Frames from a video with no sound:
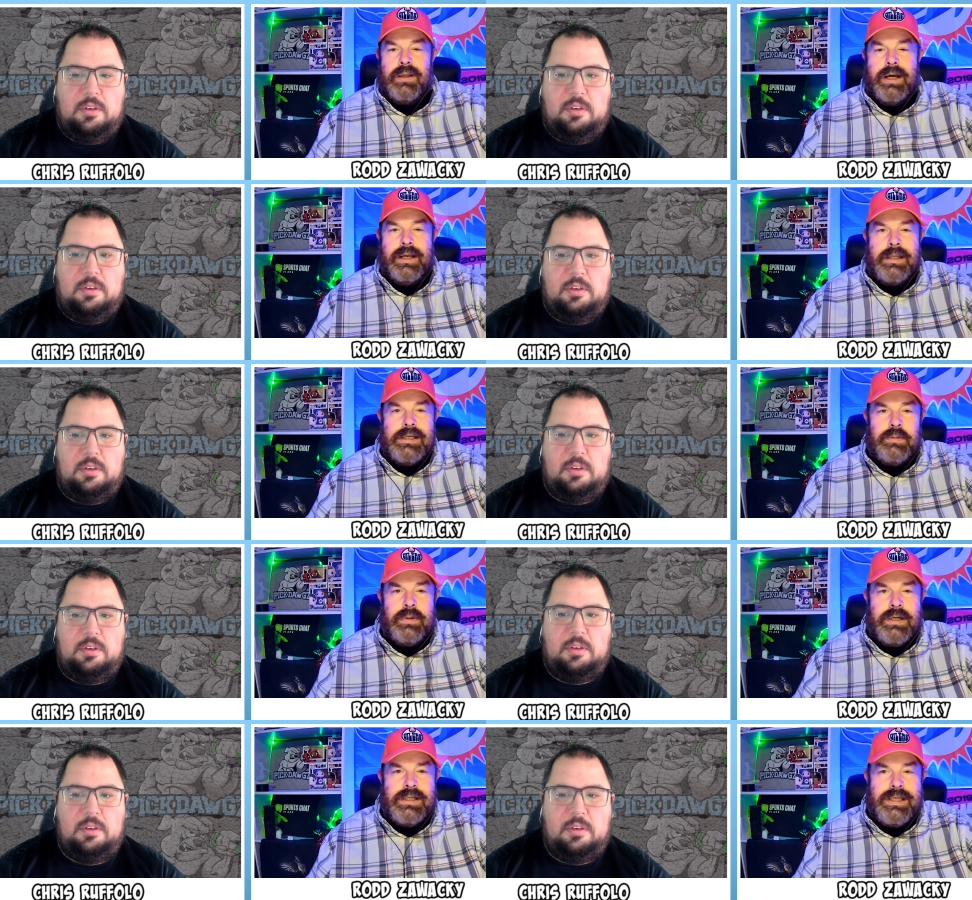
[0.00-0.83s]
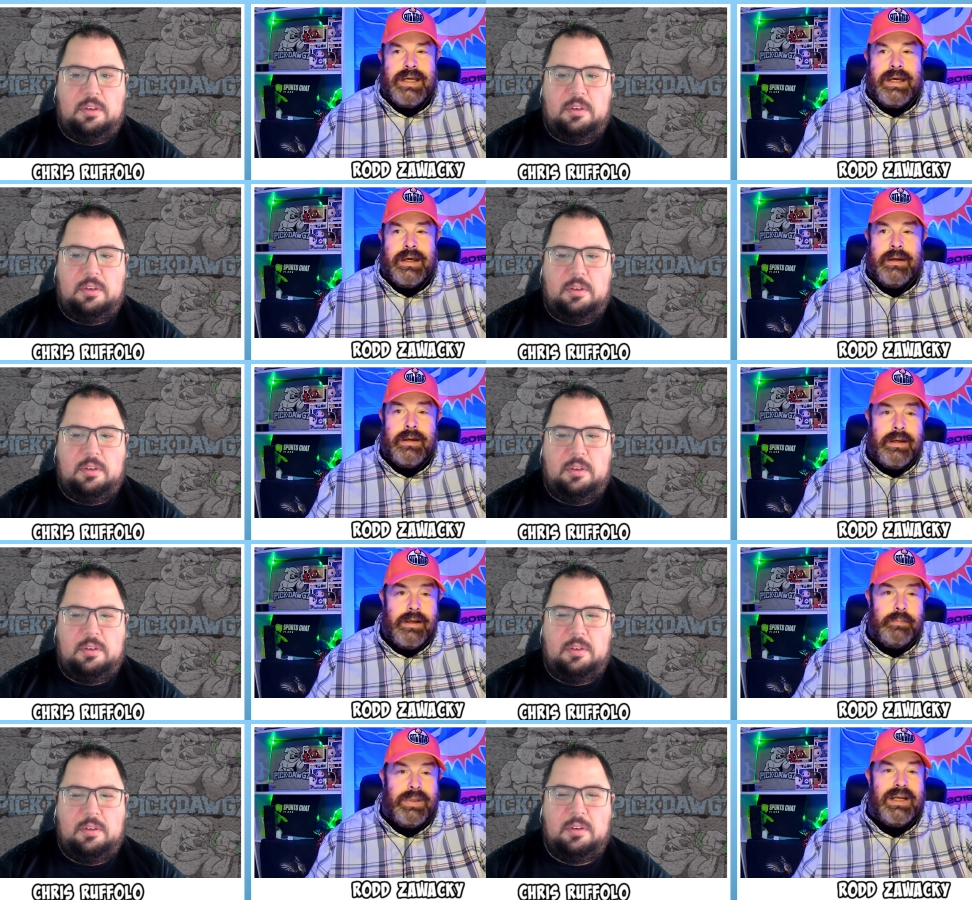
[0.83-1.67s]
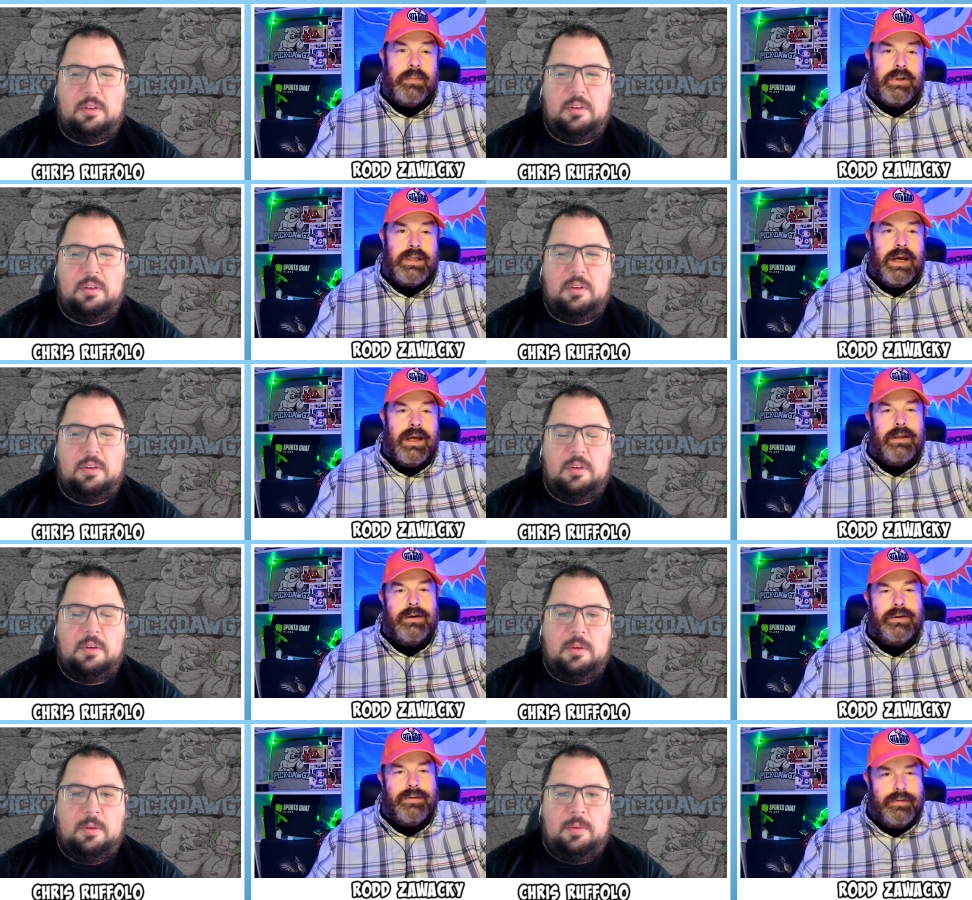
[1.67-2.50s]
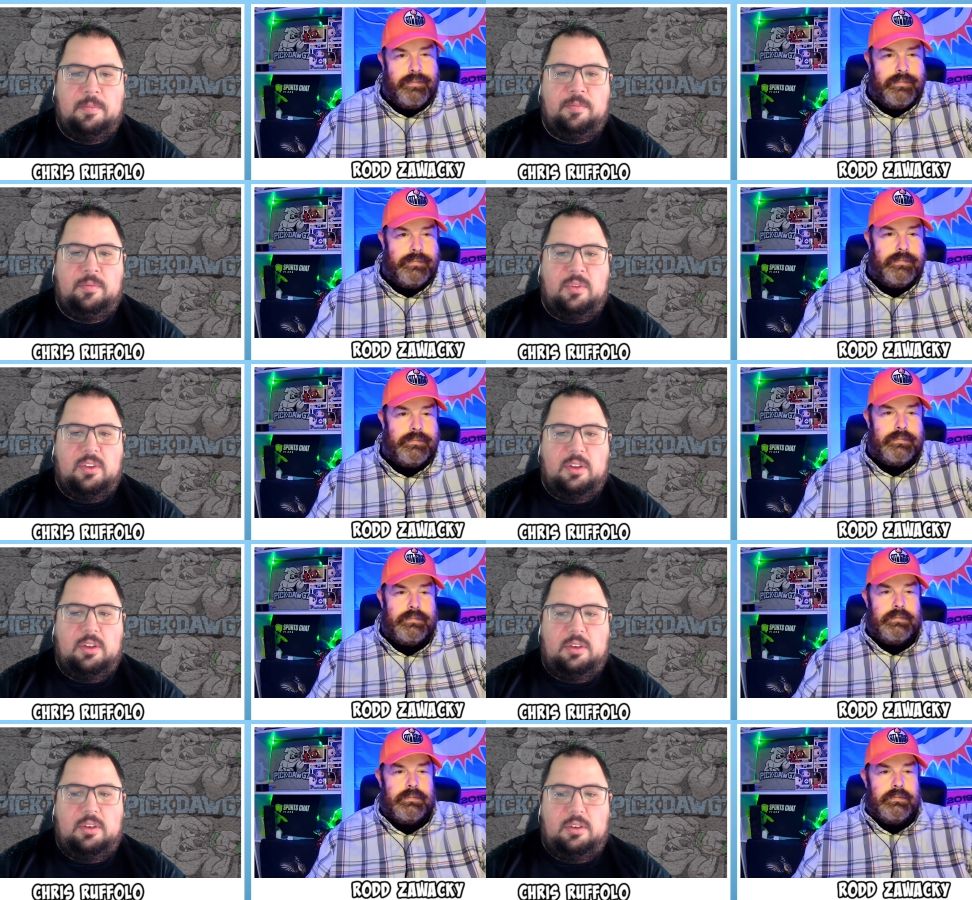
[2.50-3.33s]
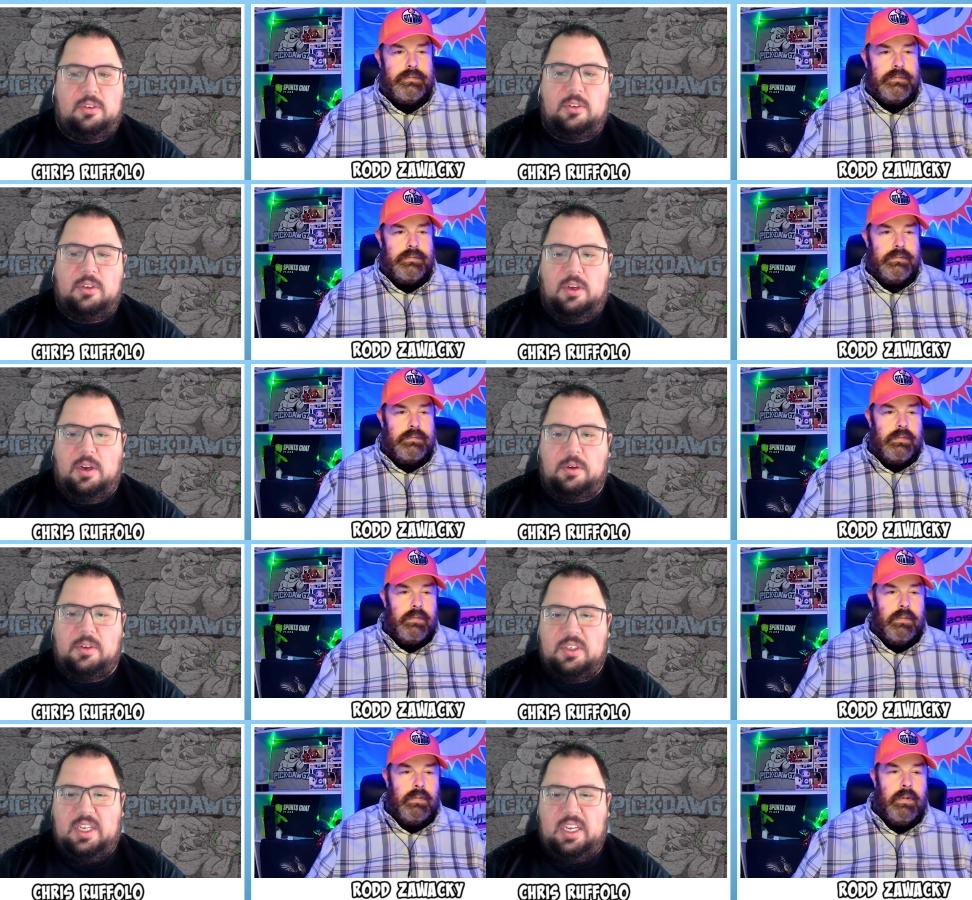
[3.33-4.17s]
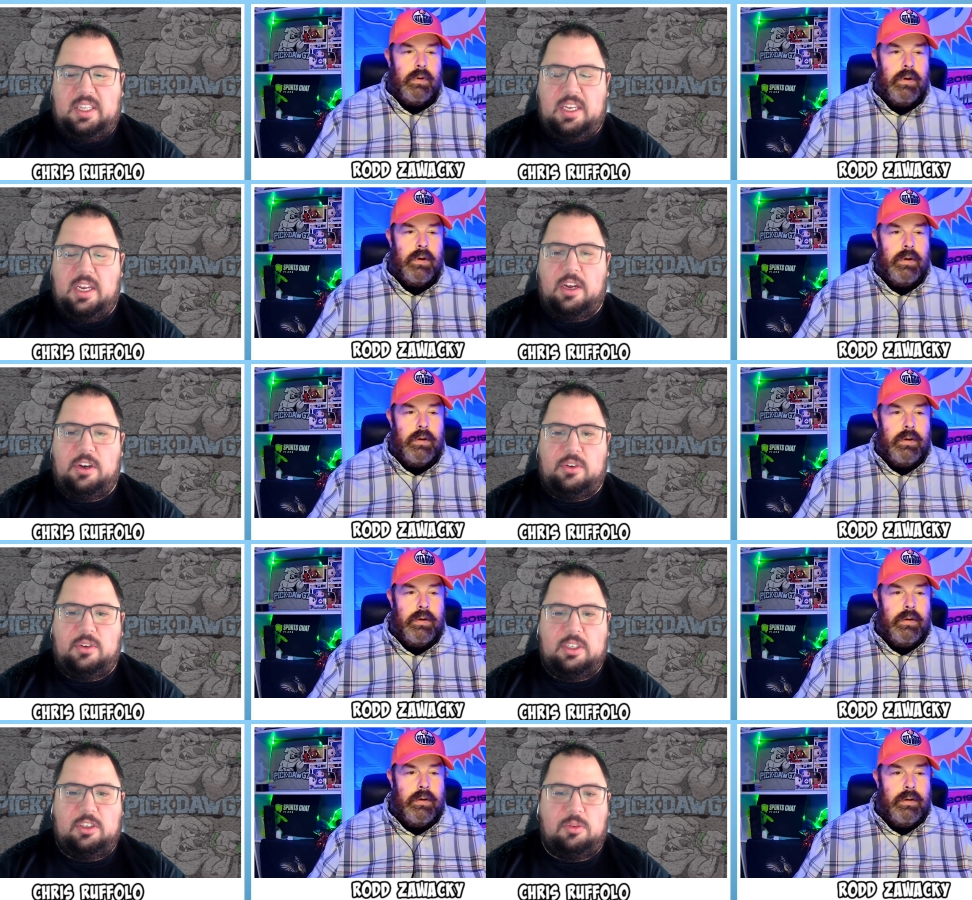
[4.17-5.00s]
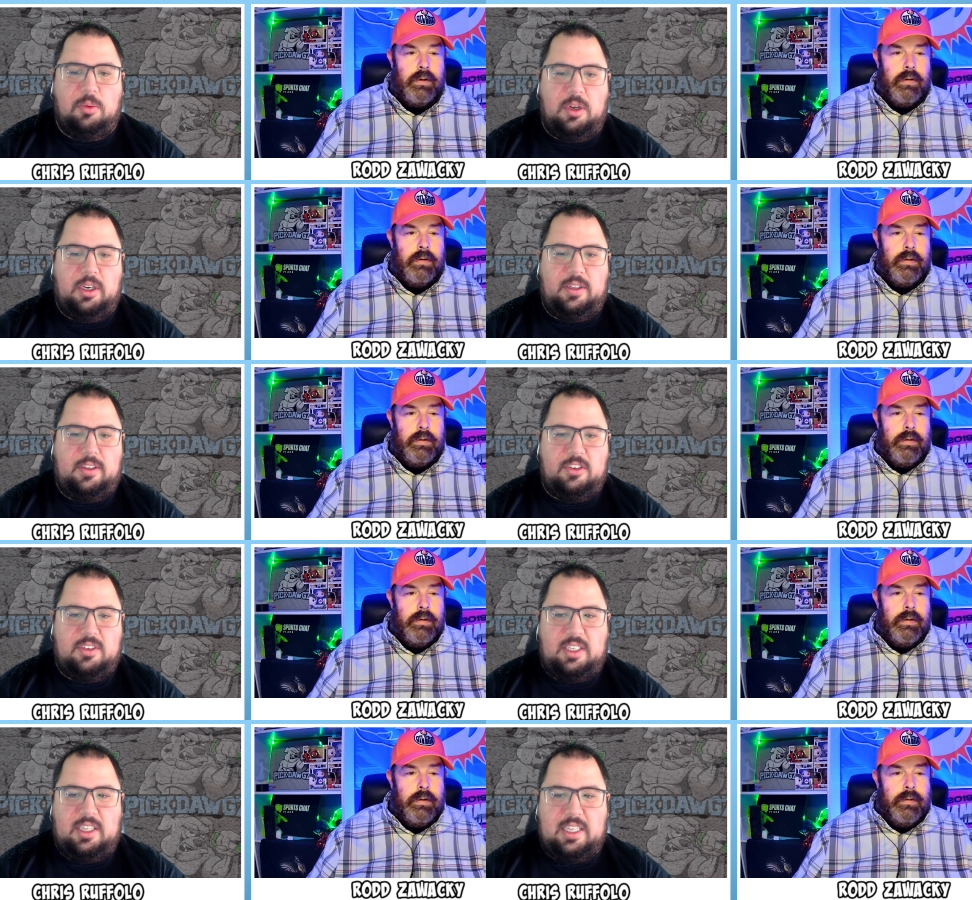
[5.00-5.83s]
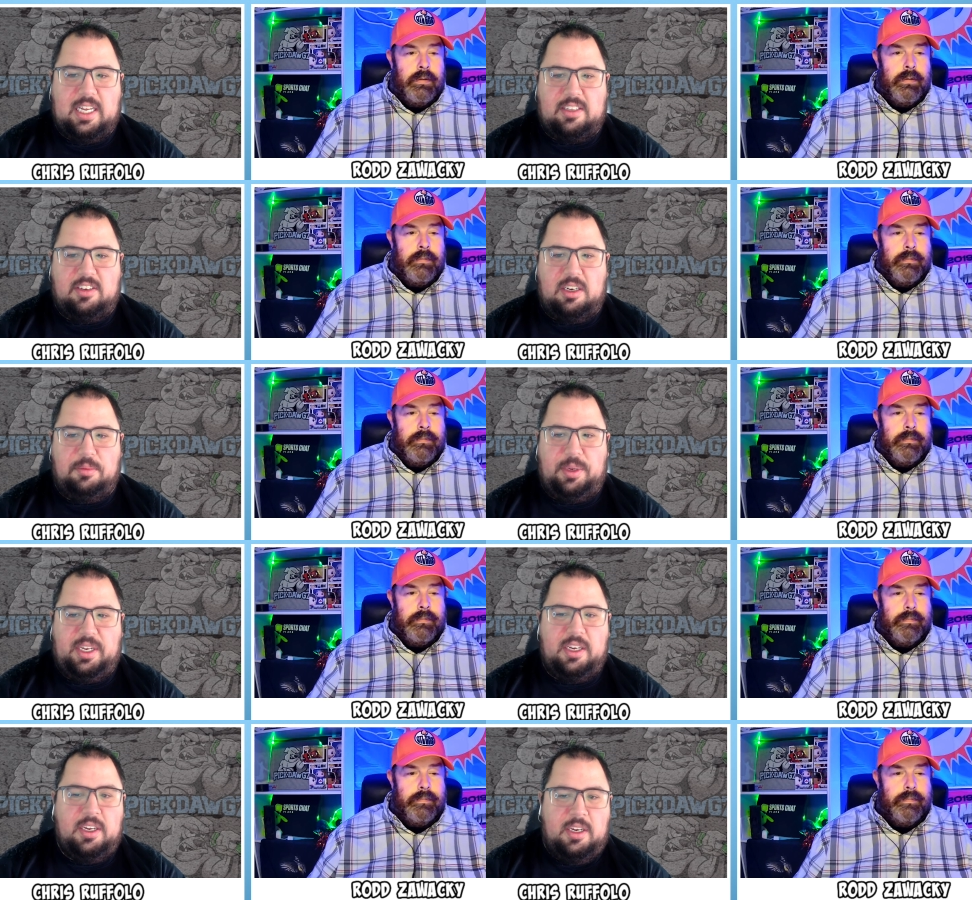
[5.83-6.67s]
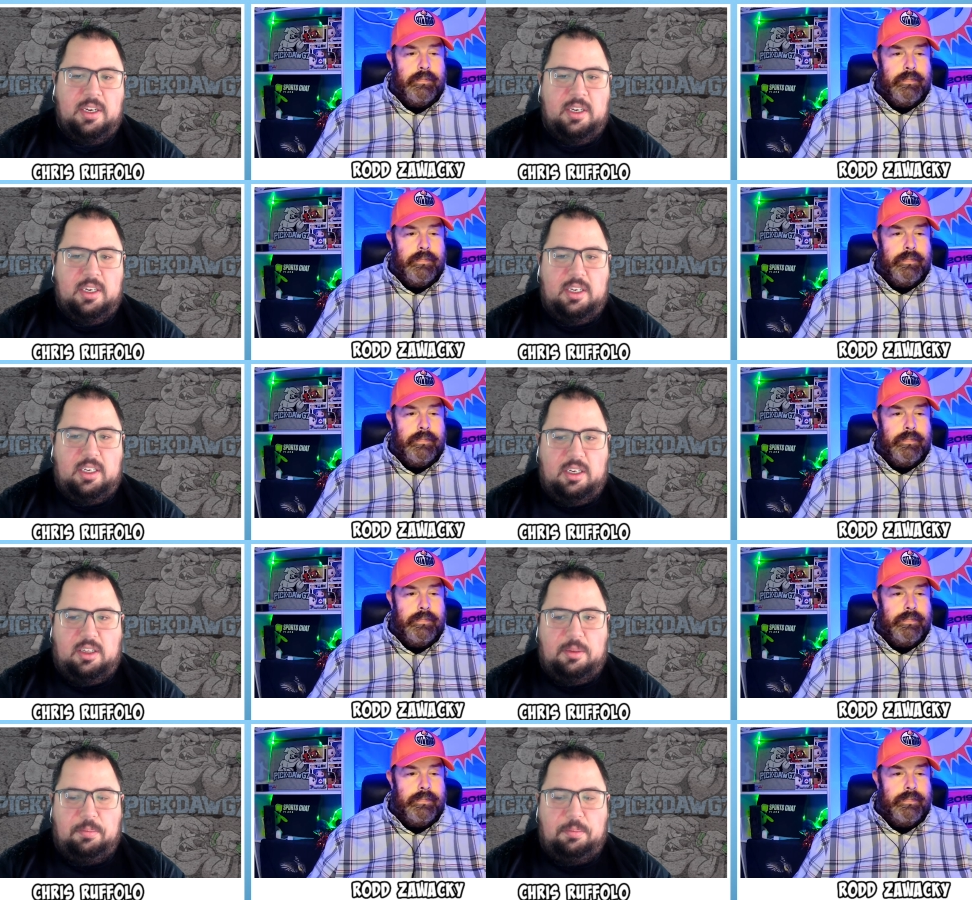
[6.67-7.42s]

Speaker 1: line in this one as they
Speaker 2: beat up on the Islanders. Yeah, I'm going to take the under in this one. I just think that that's going to be, you know, the